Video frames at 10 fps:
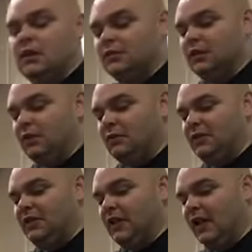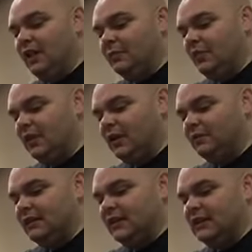So, the other part
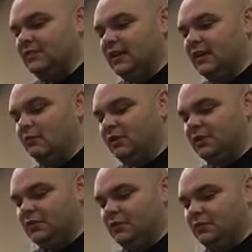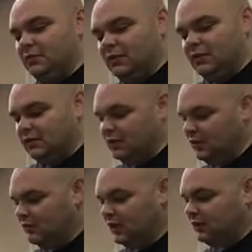of today's video, I wanted to do
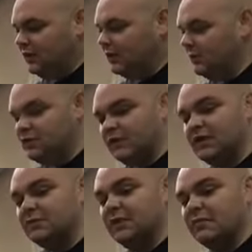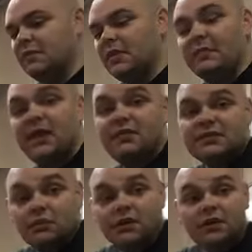a quick little demonstration, but the main reason
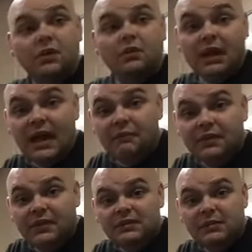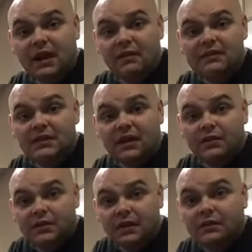I wanted to go live with this, I mean, obviously I
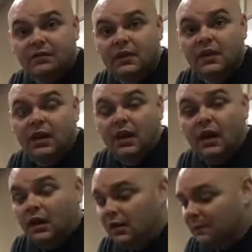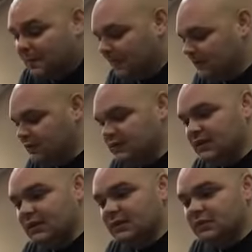could have just
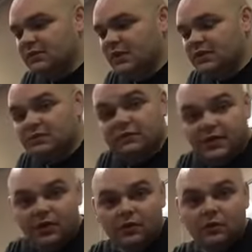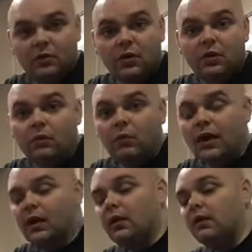done a demonstration video
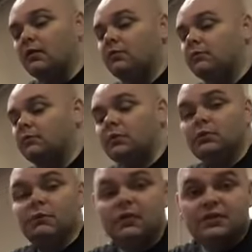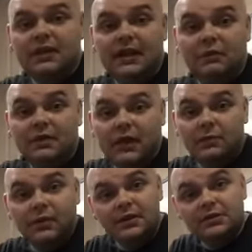where, you know, we crush a can with air
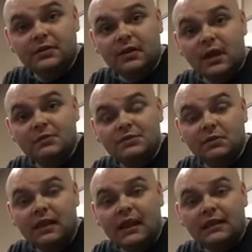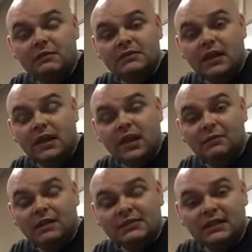pressure. I'm so glad that was not hot
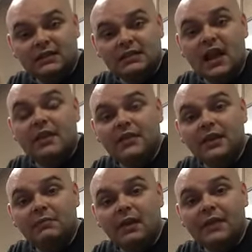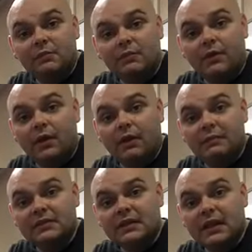because I did not think about that before I grabbed
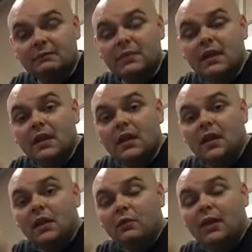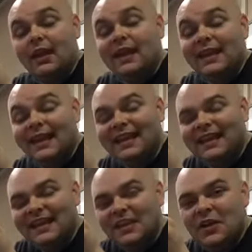this can. Where
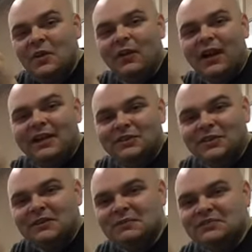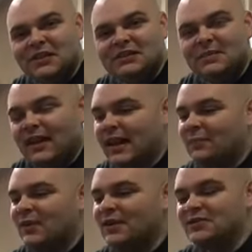I could do a demonstration about air
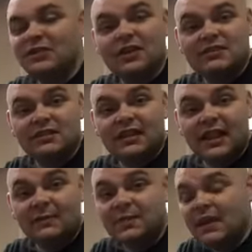pressure and crushing the can.